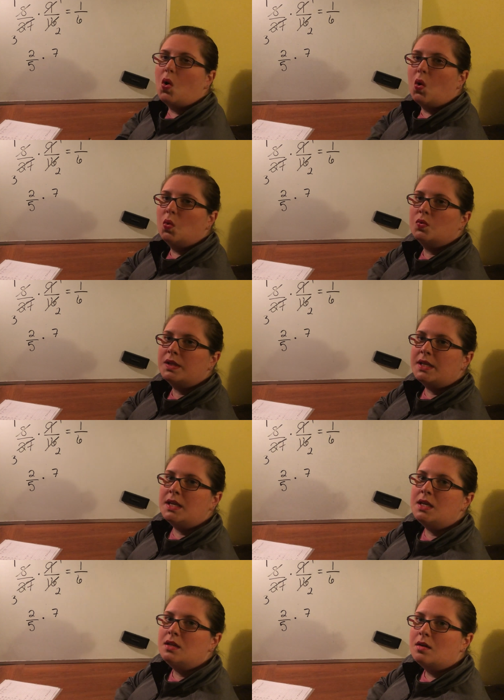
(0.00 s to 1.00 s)

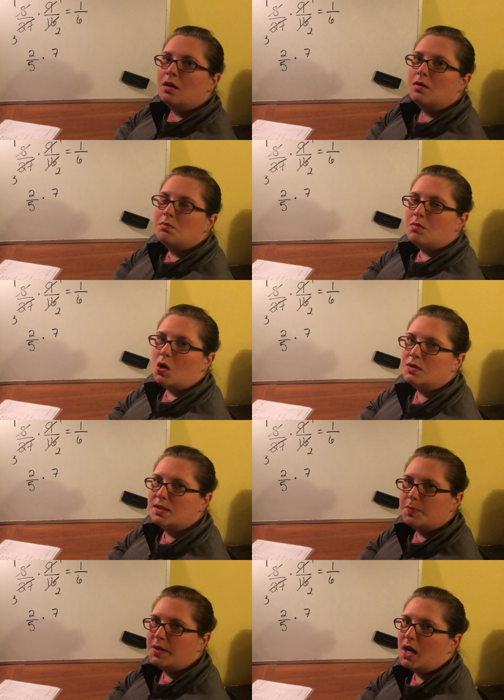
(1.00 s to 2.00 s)
only
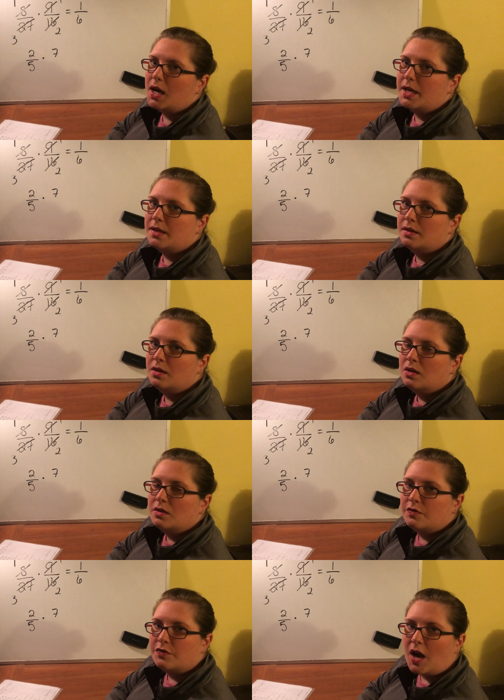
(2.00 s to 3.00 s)
multiply
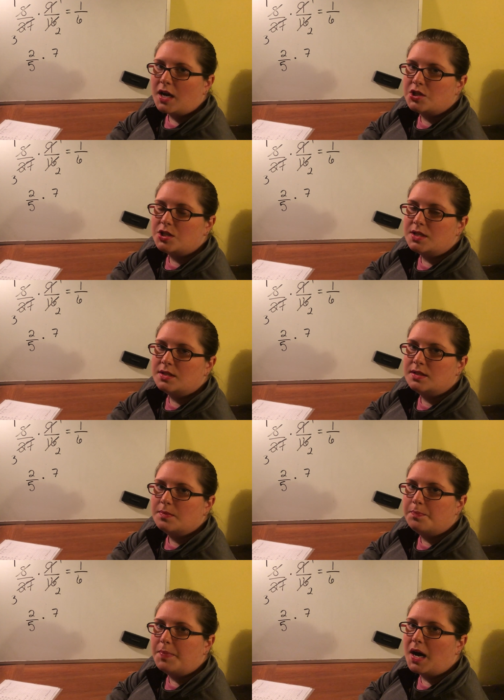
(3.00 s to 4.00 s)
fractions
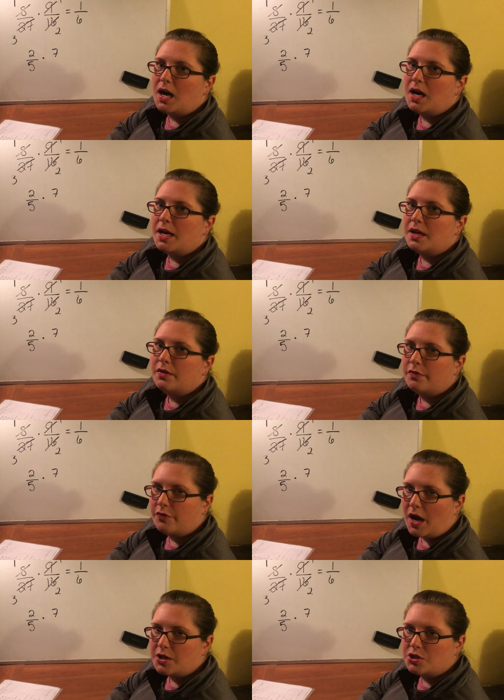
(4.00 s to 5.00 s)
by
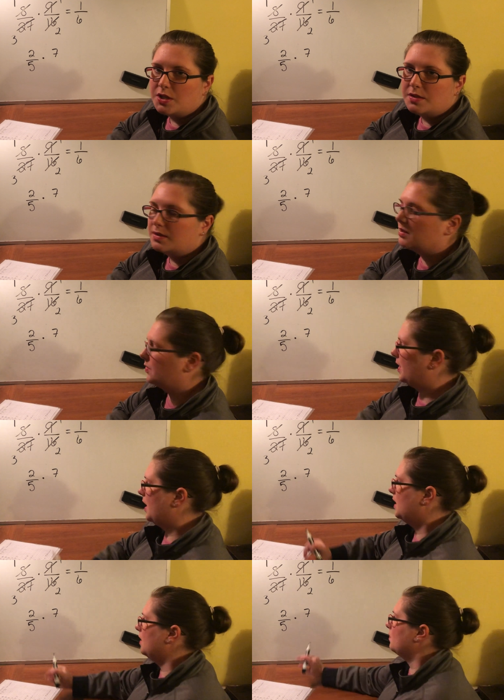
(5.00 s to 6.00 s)
fractions,
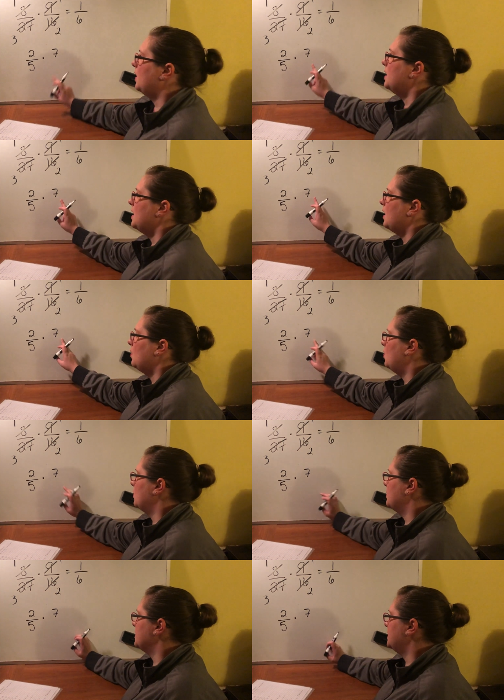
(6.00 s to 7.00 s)
okay? And right now, whole
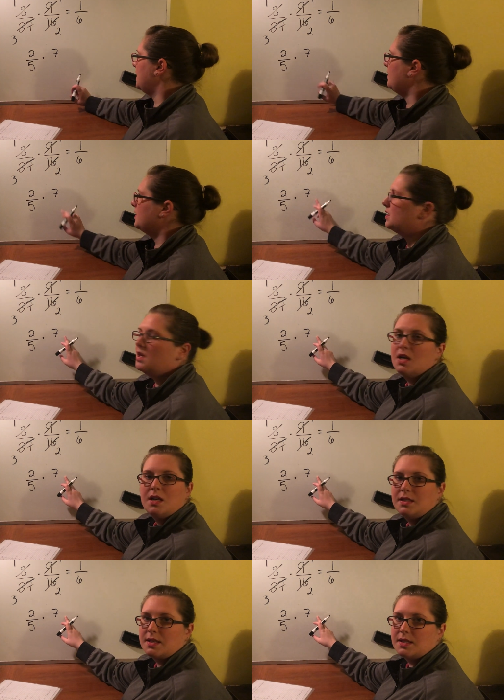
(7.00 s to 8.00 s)
number 7
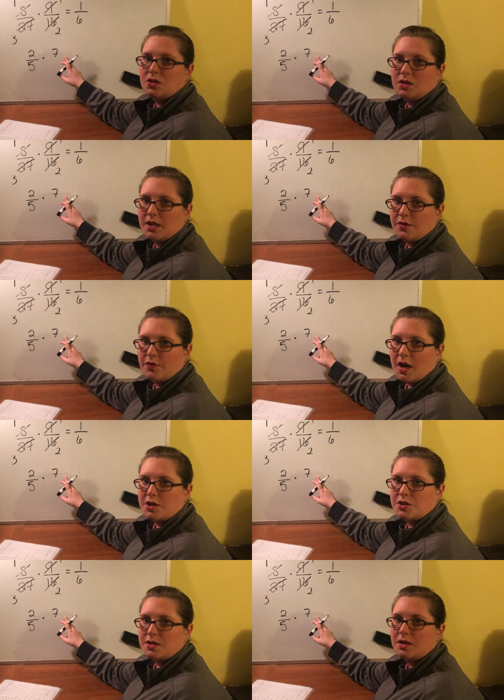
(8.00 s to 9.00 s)
doesn't look like a
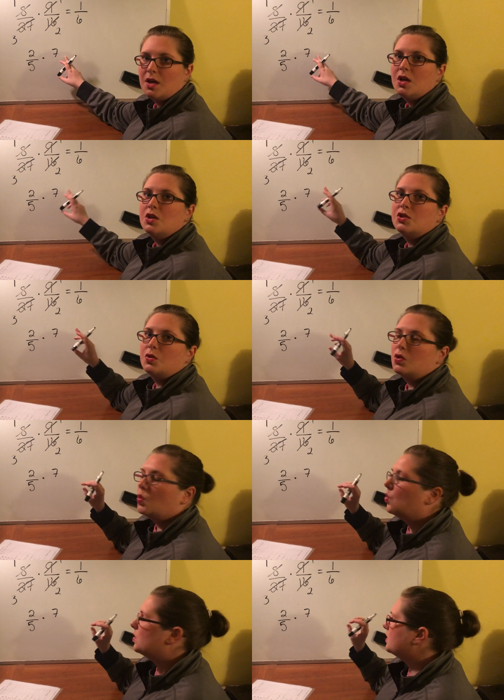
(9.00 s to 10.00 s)
fraction. So in
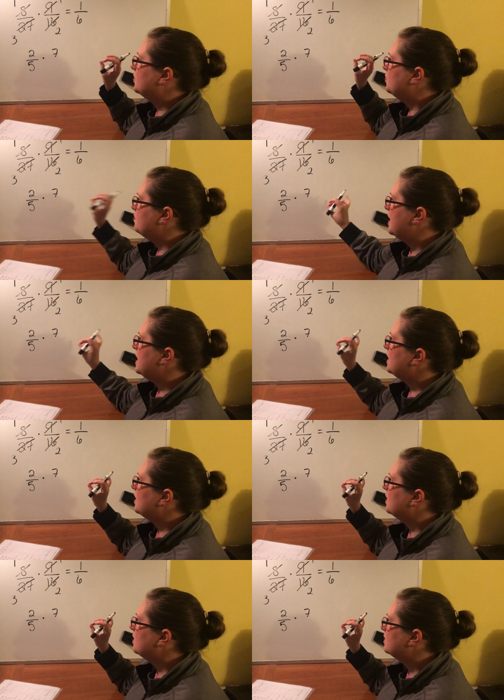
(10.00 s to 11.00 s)
order to make
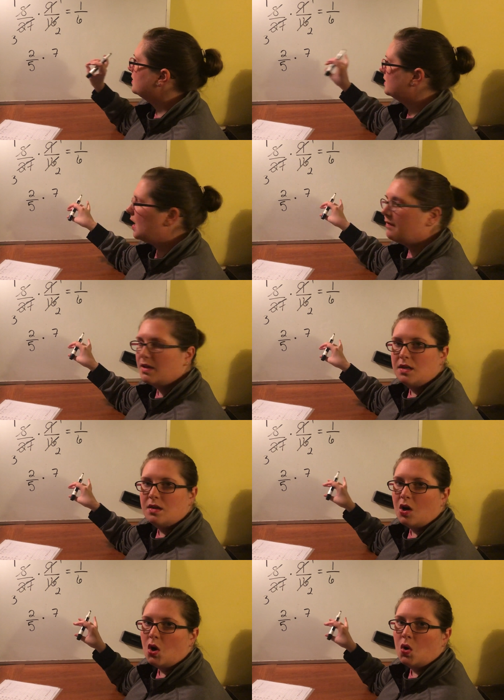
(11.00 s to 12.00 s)
7
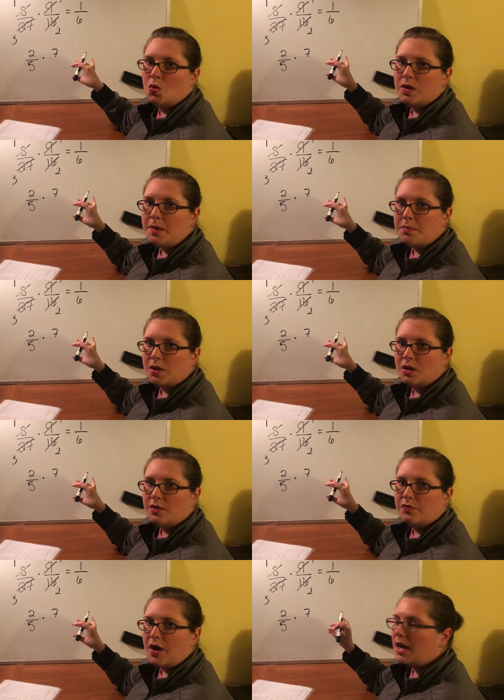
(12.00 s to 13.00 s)
a whole number, a
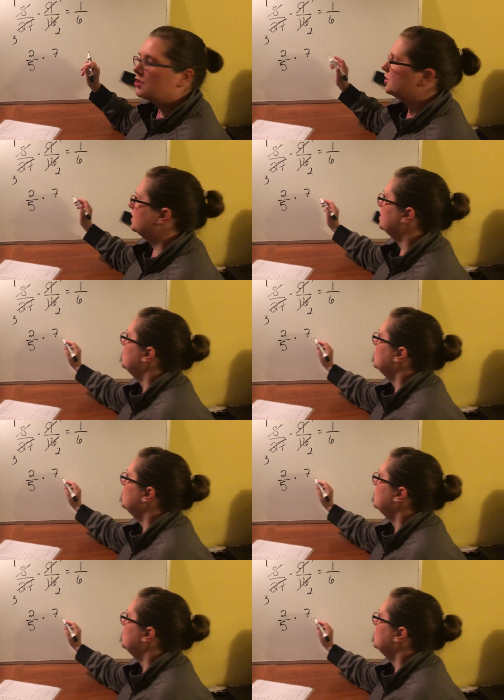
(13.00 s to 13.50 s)
fraction,